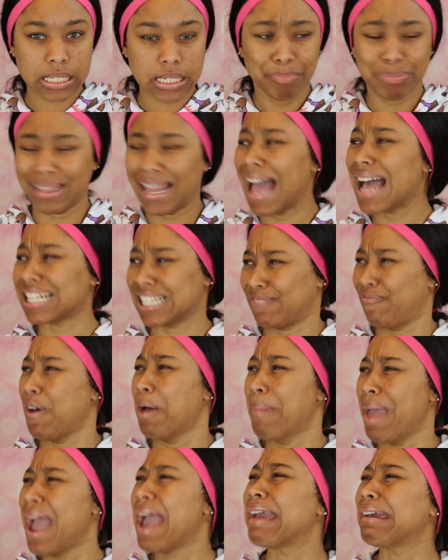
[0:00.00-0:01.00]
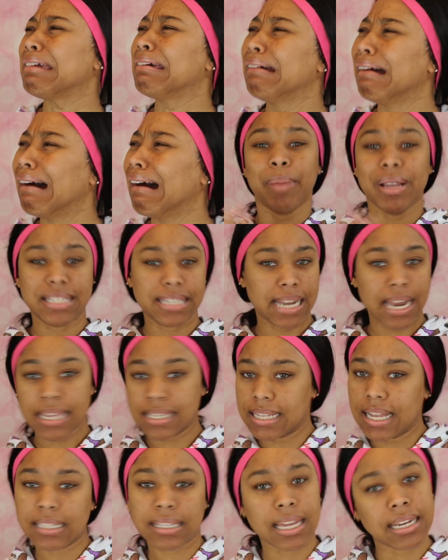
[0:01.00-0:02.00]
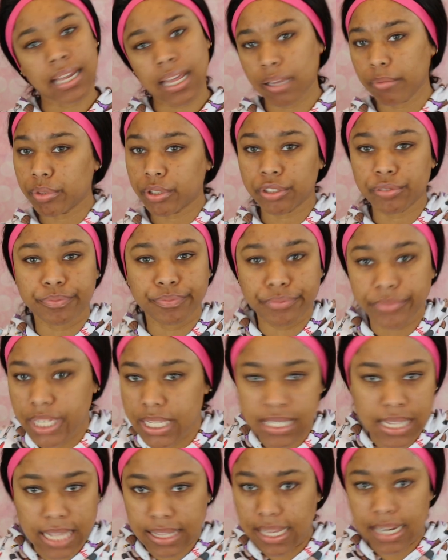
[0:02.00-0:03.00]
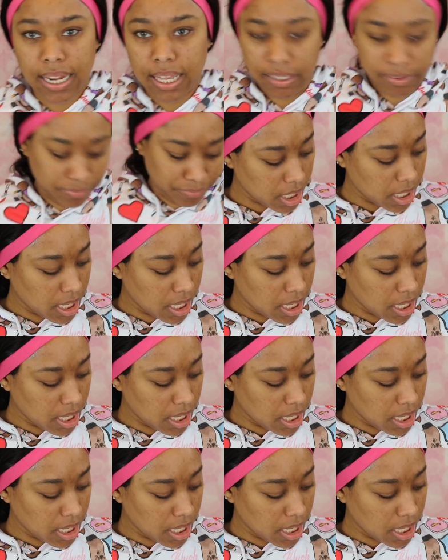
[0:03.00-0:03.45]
Blasphemy! But today's not that day, boo. It's not that day.